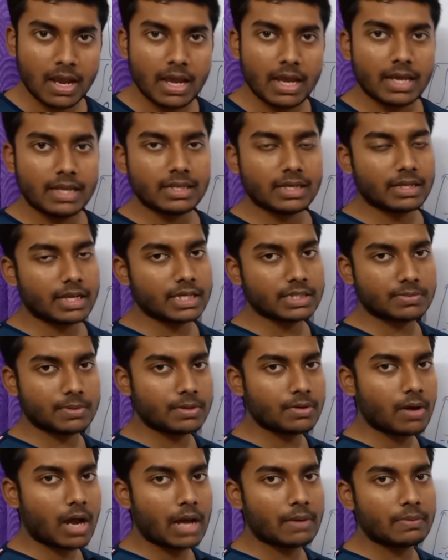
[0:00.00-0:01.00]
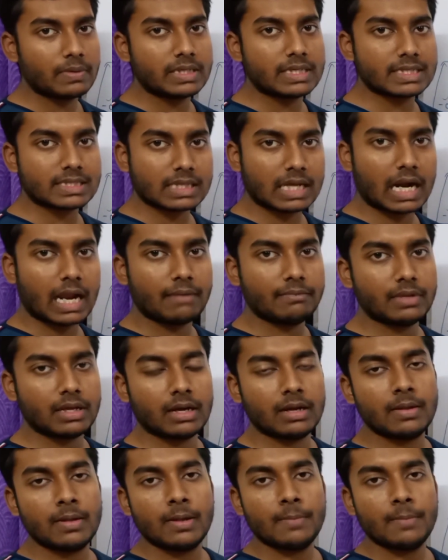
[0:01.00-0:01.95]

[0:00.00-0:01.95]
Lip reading: In the next video, I will describe and